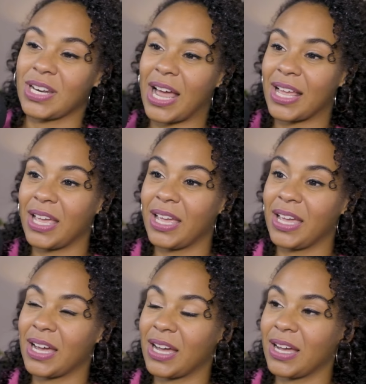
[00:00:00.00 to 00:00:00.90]

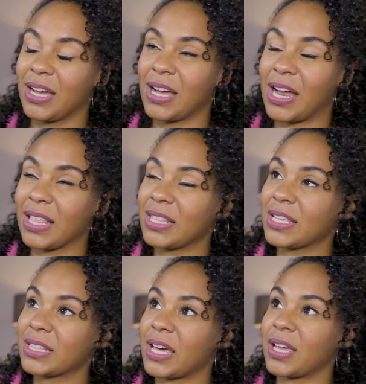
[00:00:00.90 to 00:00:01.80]
I I
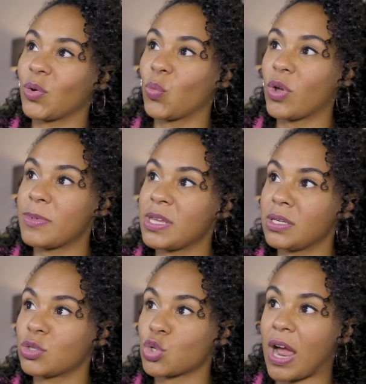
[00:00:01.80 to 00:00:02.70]
think that
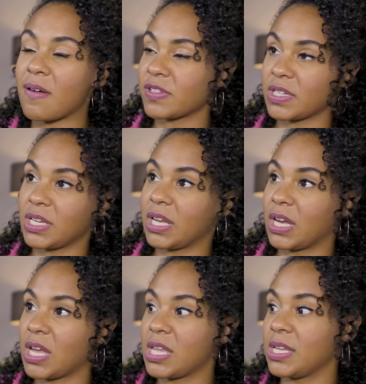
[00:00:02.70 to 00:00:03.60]
women
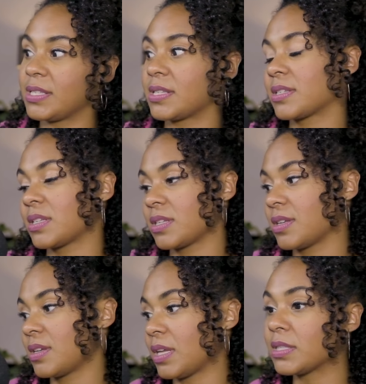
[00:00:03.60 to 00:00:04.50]
traveling, it's
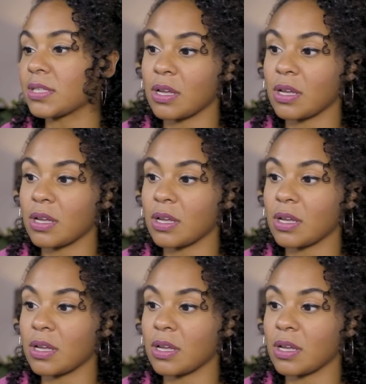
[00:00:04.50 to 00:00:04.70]
it's